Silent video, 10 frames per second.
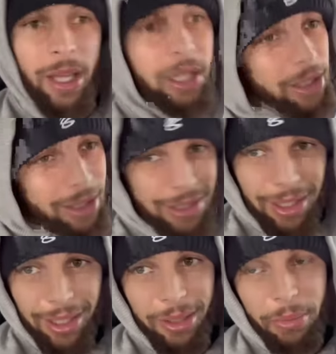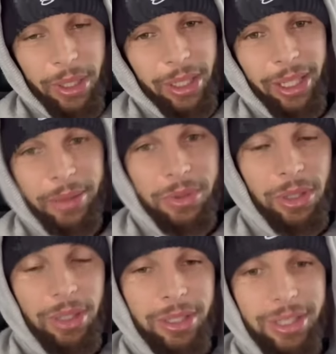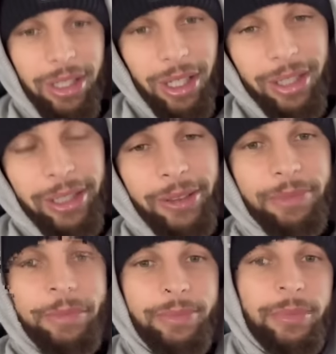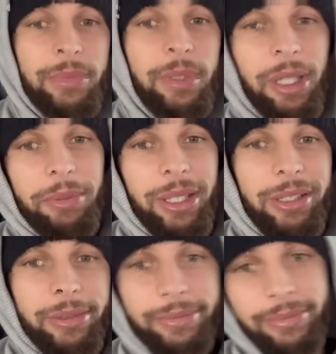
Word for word: And then Sunday, the big game. So I'll see y'all there. Dub Nation.